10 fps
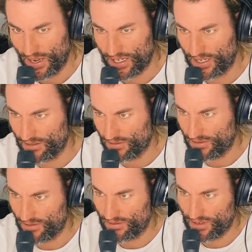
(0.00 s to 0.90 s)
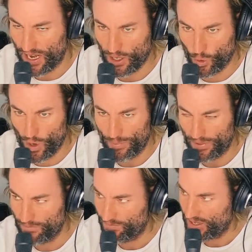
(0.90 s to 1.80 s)
Fucking get a
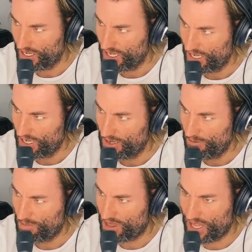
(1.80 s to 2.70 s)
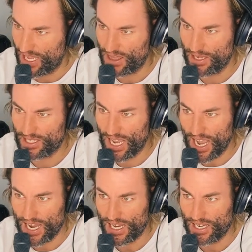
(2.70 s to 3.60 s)
grip. But then the
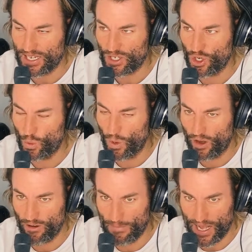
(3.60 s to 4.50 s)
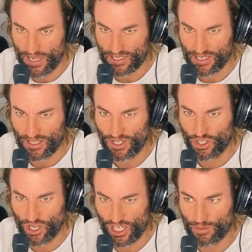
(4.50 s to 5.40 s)
day you wear a mask, the
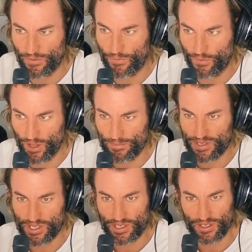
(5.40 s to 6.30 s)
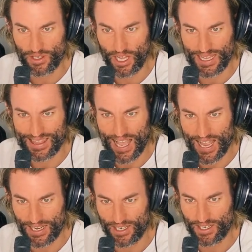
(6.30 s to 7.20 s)
judgment flips like
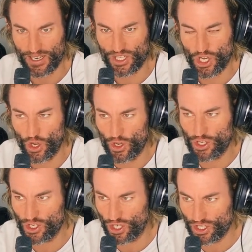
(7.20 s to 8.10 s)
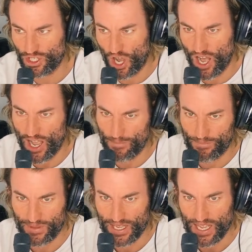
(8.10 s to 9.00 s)
that. It turns on a
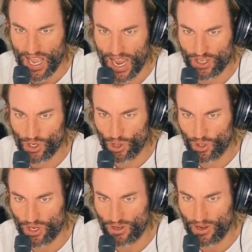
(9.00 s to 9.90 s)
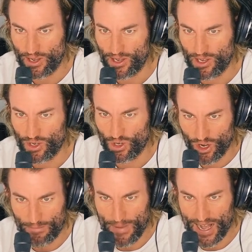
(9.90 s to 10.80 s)
dime. And you look at
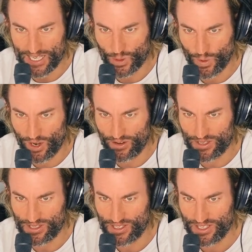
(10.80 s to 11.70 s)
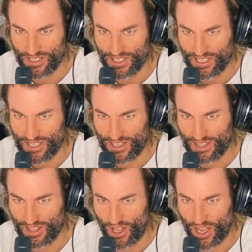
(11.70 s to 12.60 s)
non-mask wearers
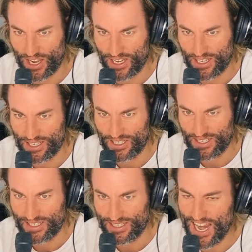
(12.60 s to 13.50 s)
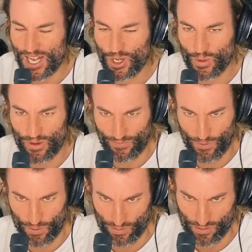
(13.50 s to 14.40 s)
like ignorant
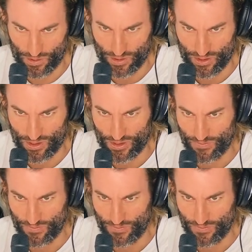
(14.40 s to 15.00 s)
fools.